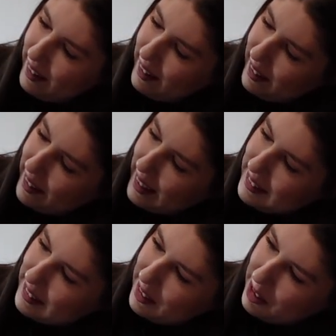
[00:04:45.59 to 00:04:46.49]
Mm.
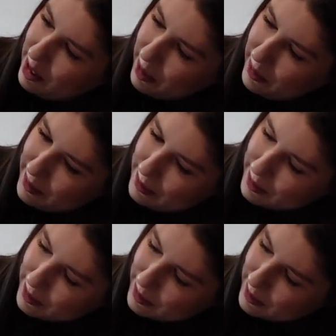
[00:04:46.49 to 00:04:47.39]
That's so
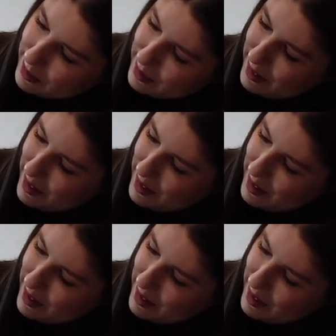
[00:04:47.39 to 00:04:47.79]
cool.